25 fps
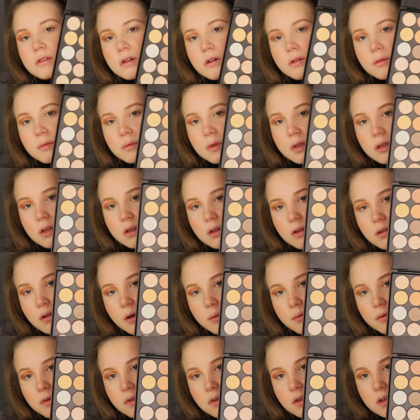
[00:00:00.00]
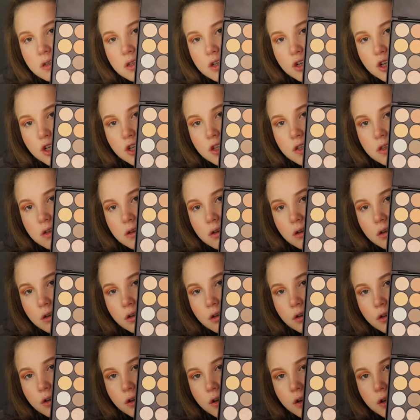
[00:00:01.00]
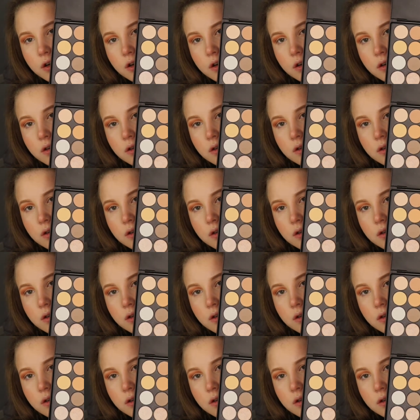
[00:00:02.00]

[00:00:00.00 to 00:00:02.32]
I'm gonna grab the darkest color.